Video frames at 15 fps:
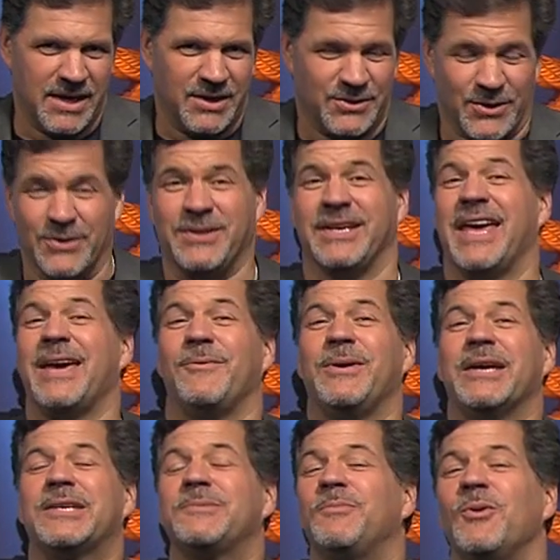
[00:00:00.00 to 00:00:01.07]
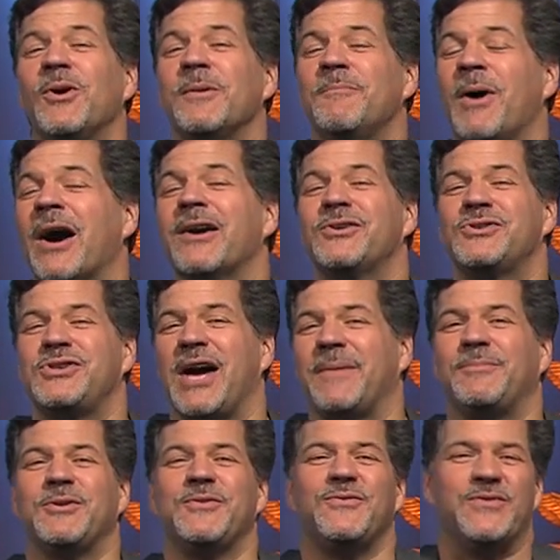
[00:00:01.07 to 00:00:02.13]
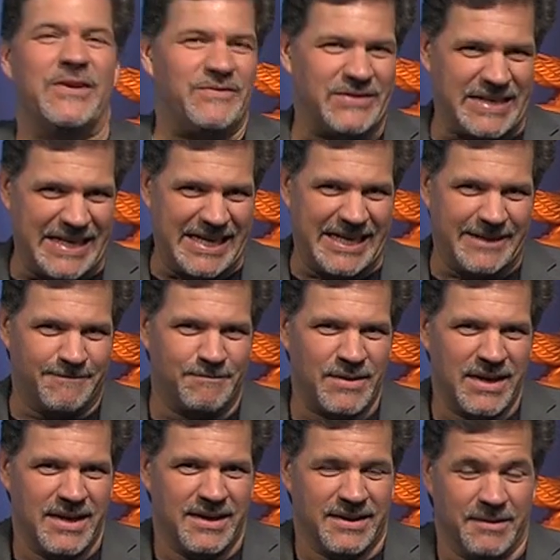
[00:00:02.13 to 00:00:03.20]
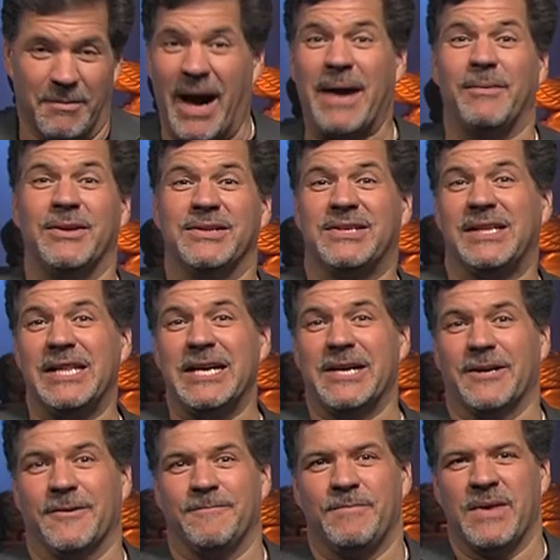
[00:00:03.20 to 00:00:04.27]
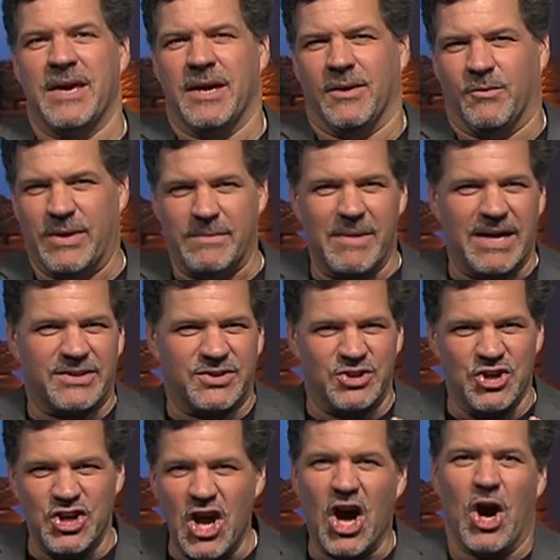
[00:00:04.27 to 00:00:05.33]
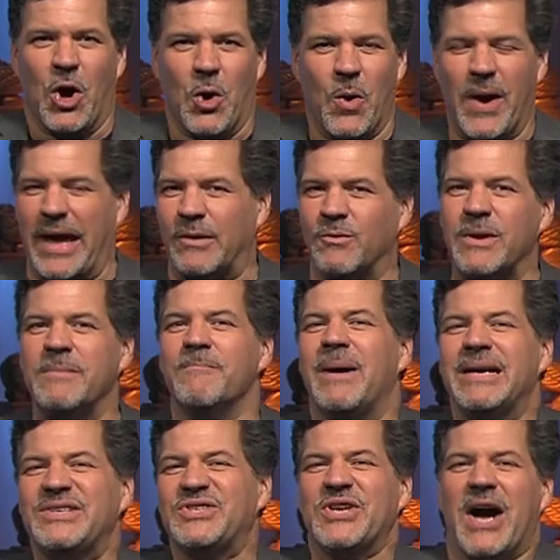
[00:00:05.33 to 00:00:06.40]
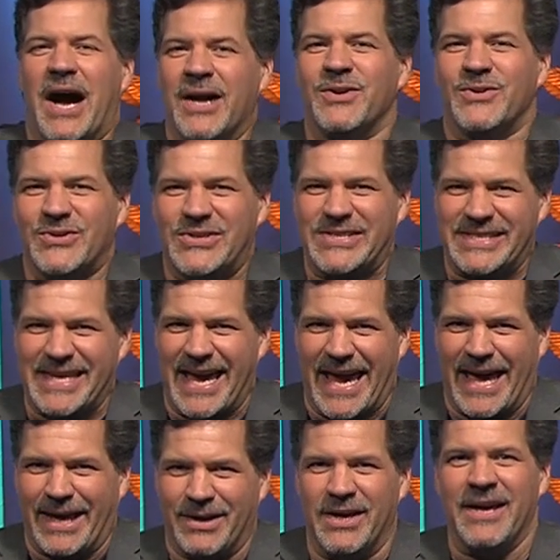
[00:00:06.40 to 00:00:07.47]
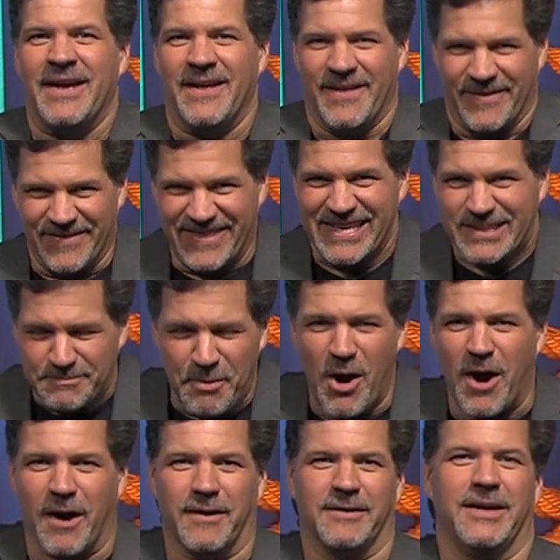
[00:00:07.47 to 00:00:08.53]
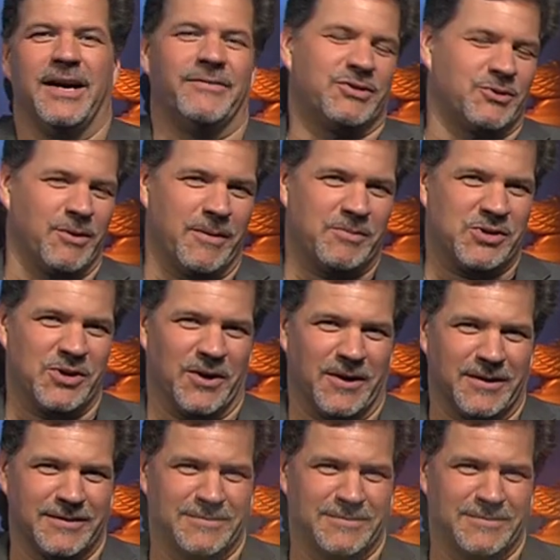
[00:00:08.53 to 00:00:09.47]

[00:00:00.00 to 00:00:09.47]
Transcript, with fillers: So today we explore Mark chapter 15. The Bible is clear. We must know and we must understand this part of Scripture.